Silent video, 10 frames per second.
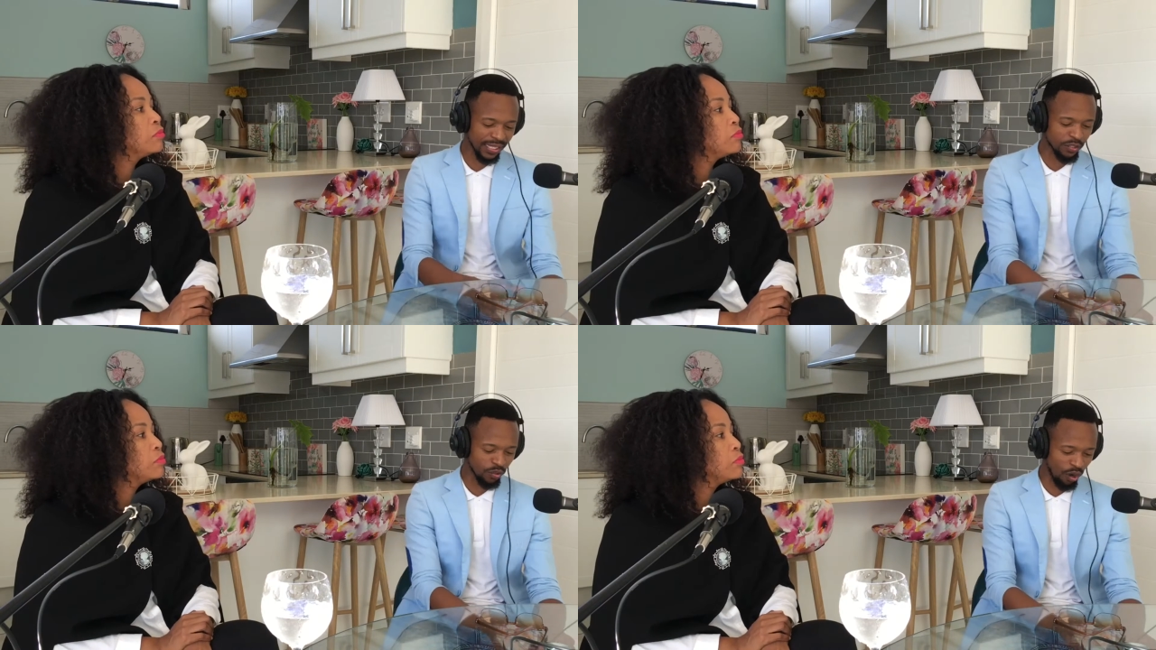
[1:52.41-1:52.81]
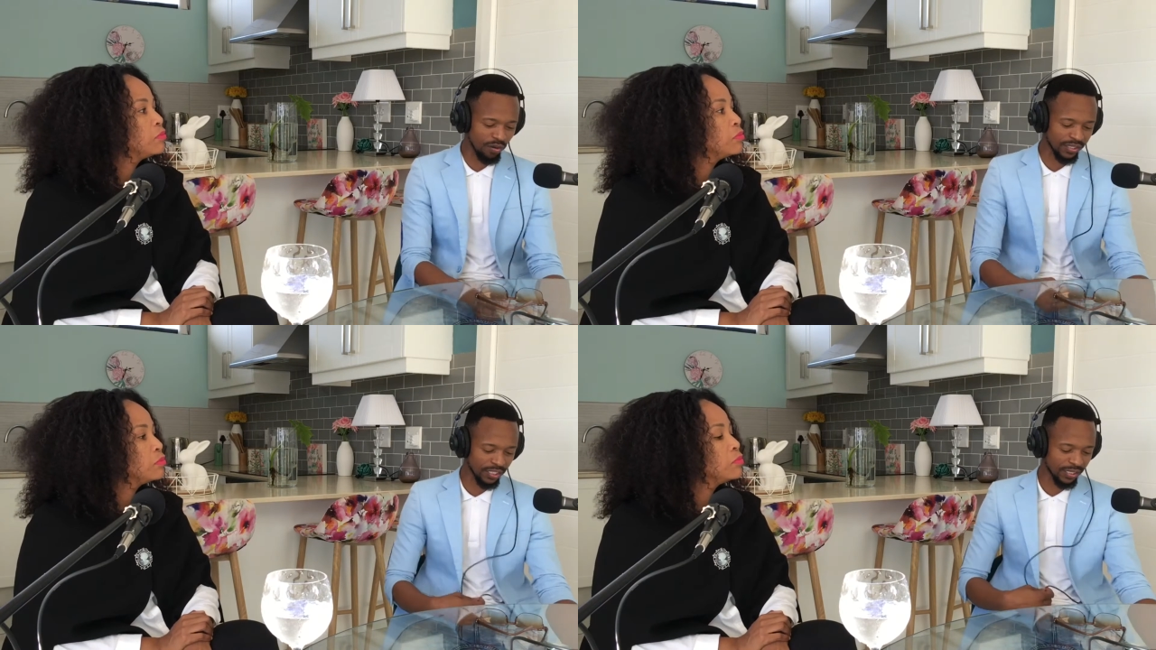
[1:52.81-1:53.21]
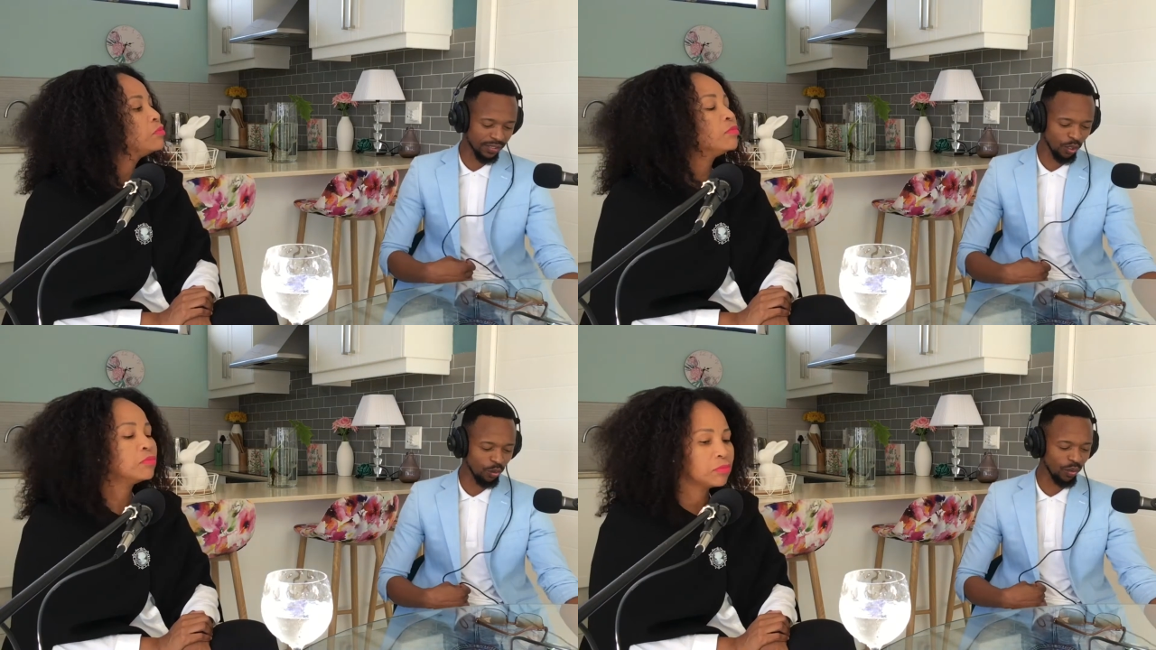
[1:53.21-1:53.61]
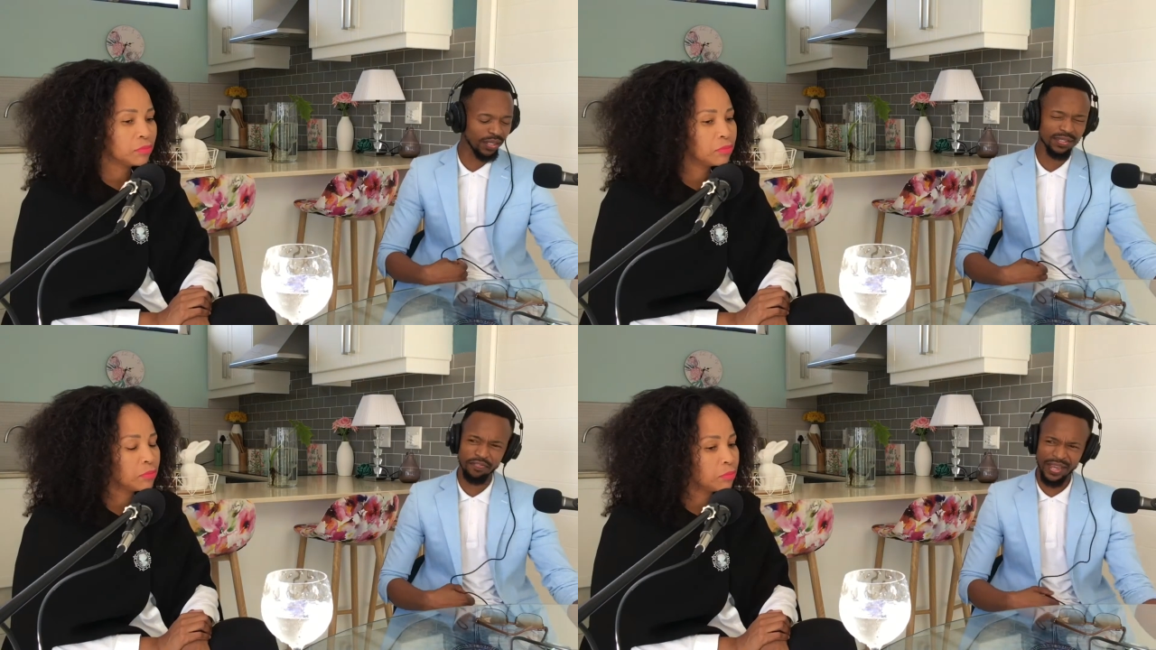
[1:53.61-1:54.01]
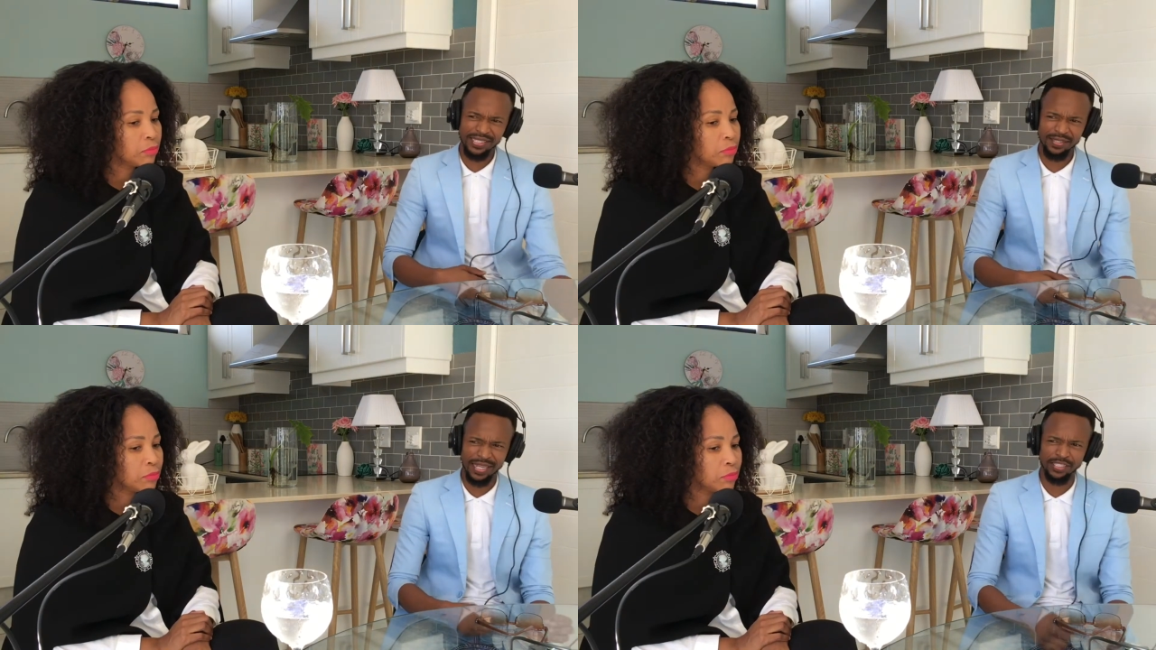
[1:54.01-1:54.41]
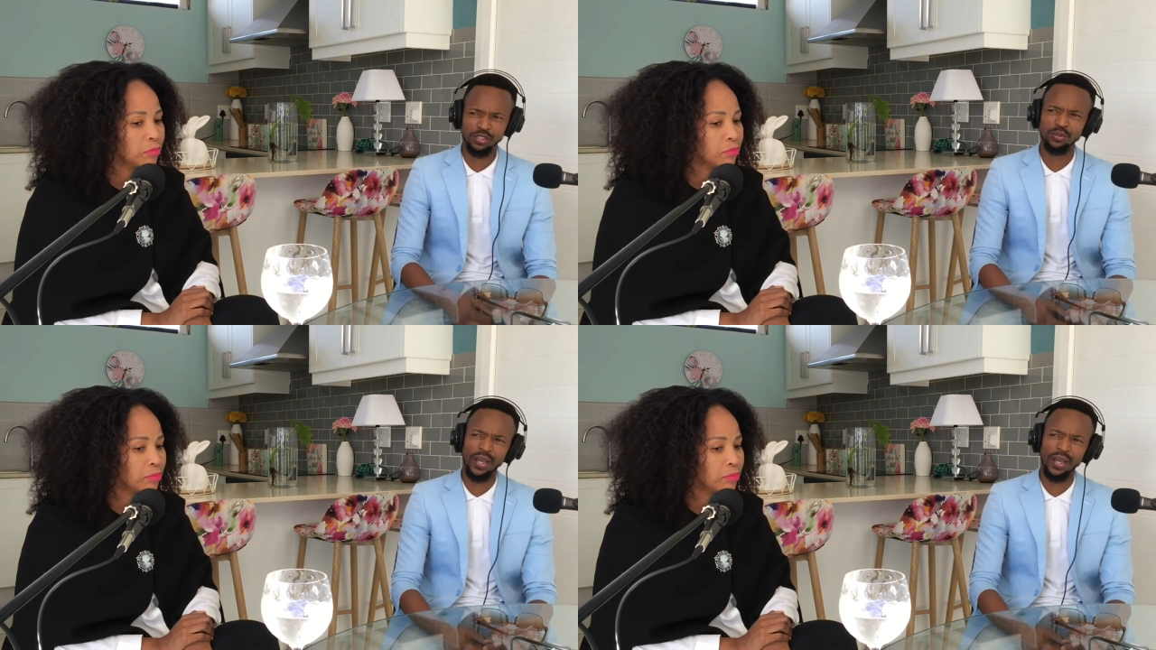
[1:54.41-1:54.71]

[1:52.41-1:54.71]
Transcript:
Speaker 1: urology. So, in the fact that you